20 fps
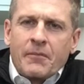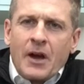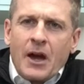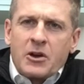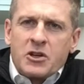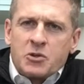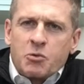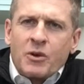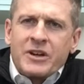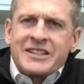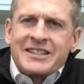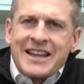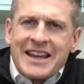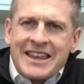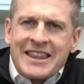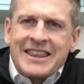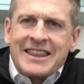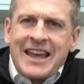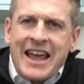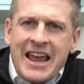I just want to
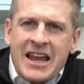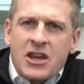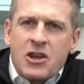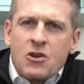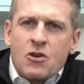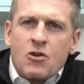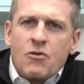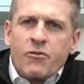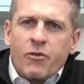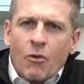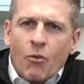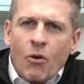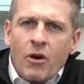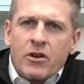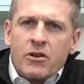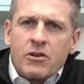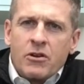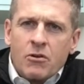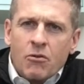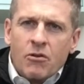say thank you for
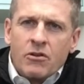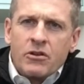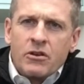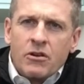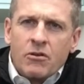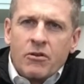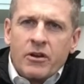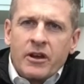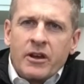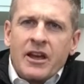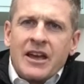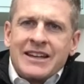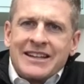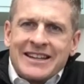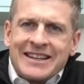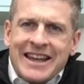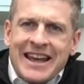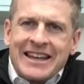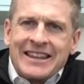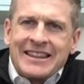what you were doing
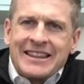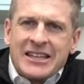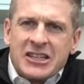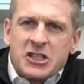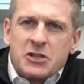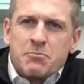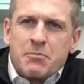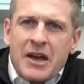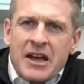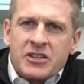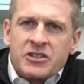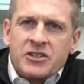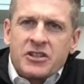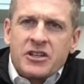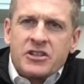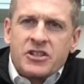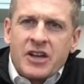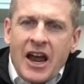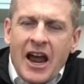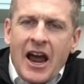to take this
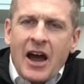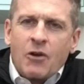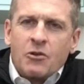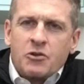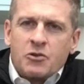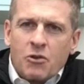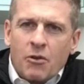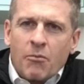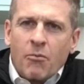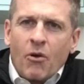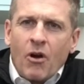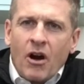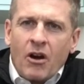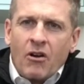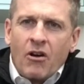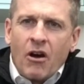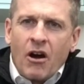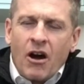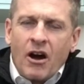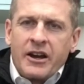message out to a
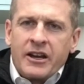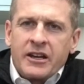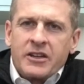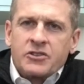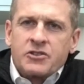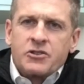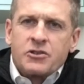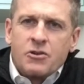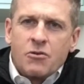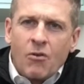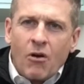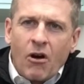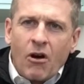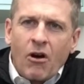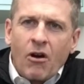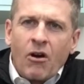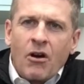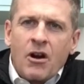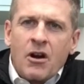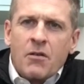broader audience. You
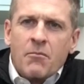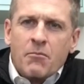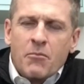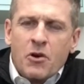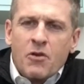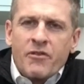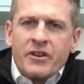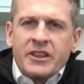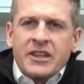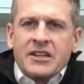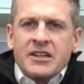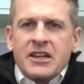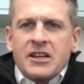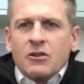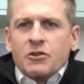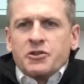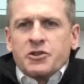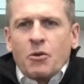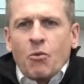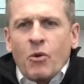are moving the
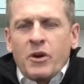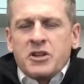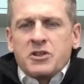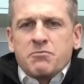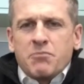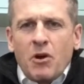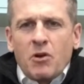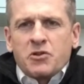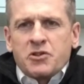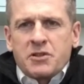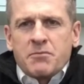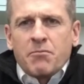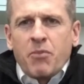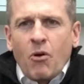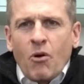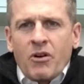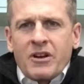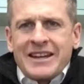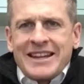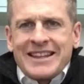needle. So, what is most
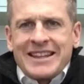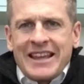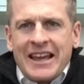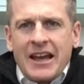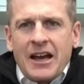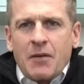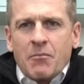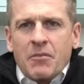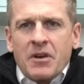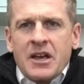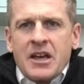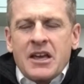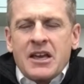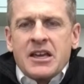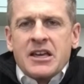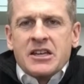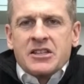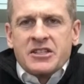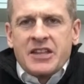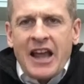important to them
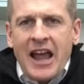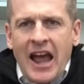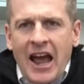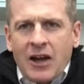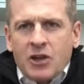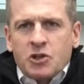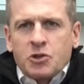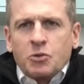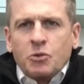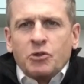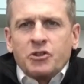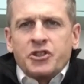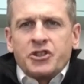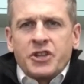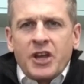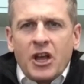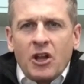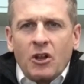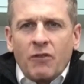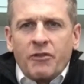is the actual
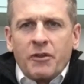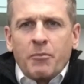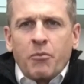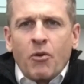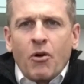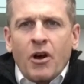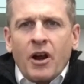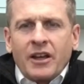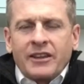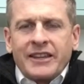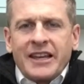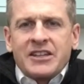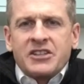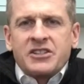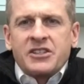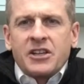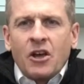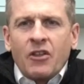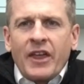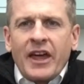sale of the product. They
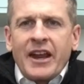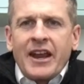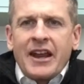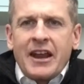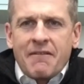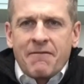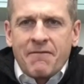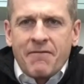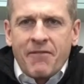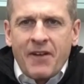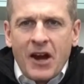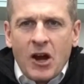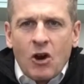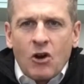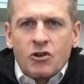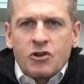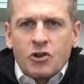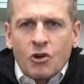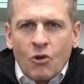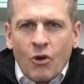sell that at a
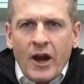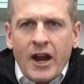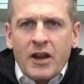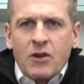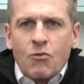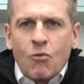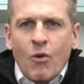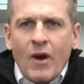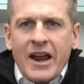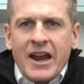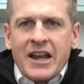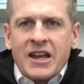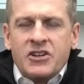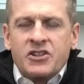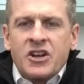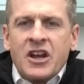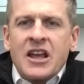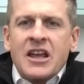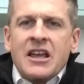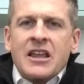fair trade
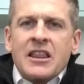wage